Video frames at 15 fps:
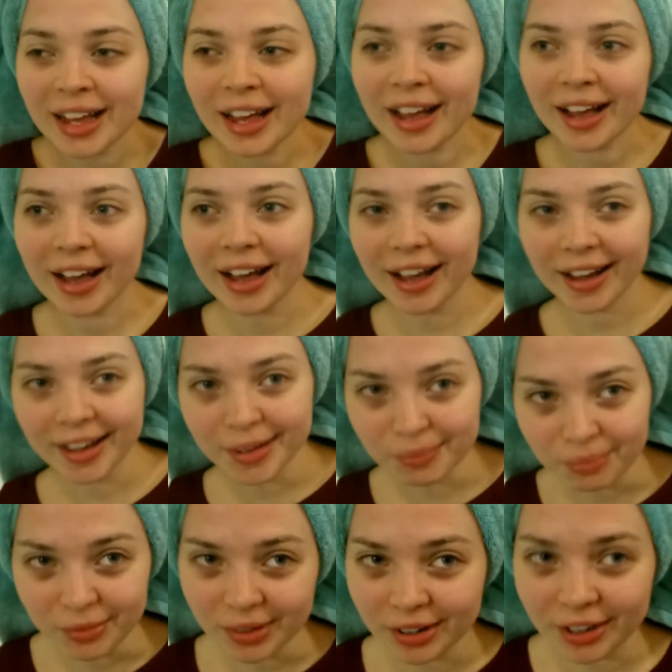on
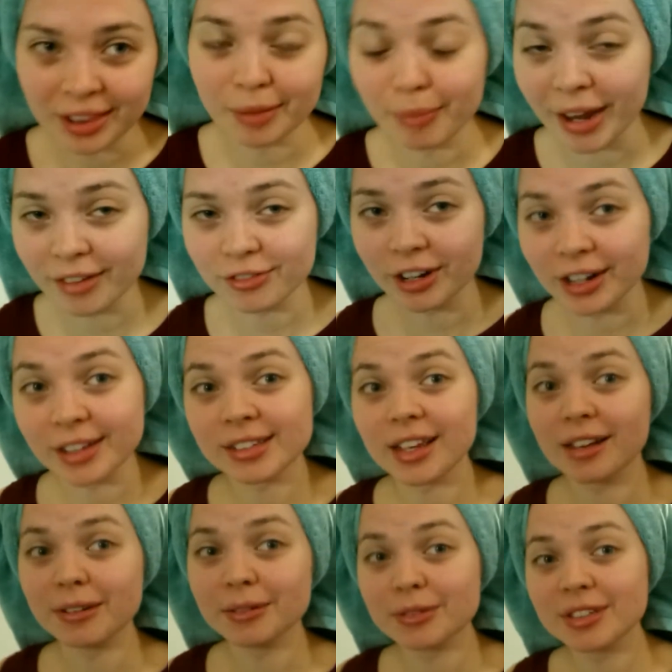the Black Friday sales
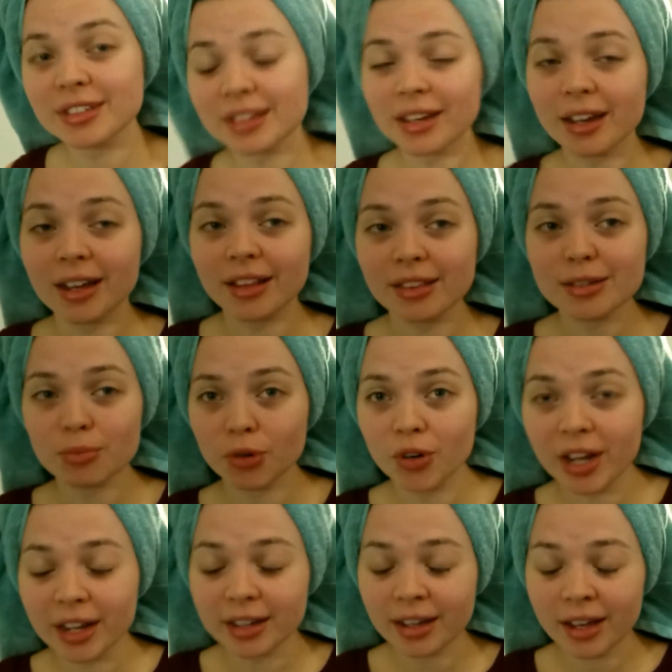this morning,
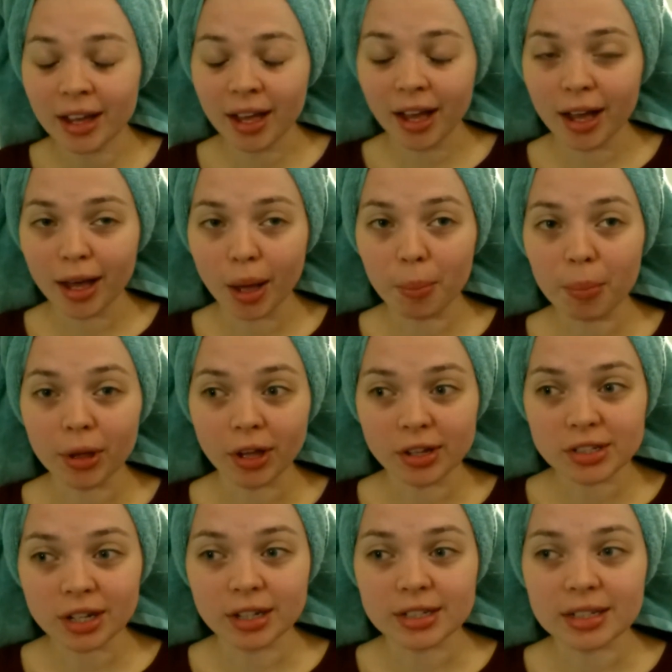but I
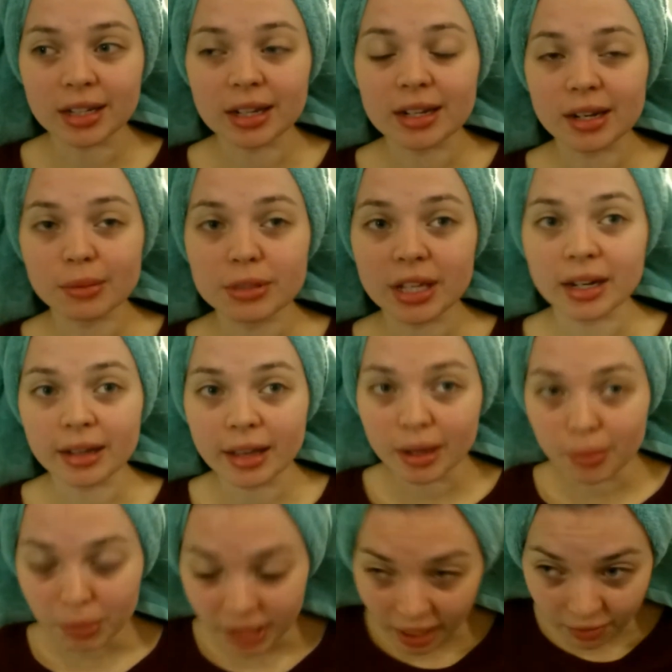decided I was going to get up and have a
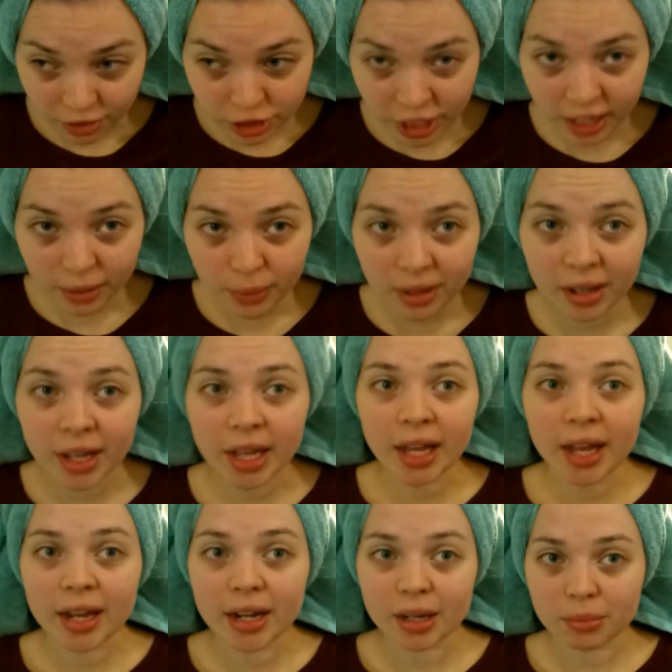shower. Now I'm going
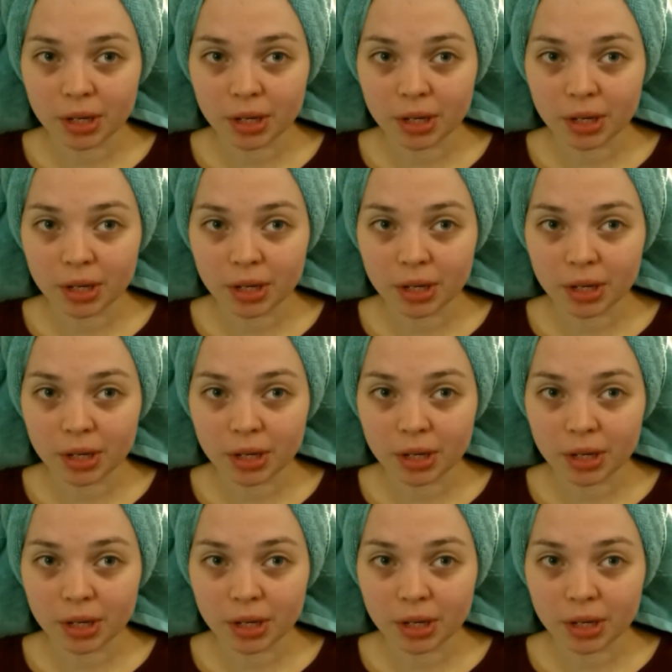to make some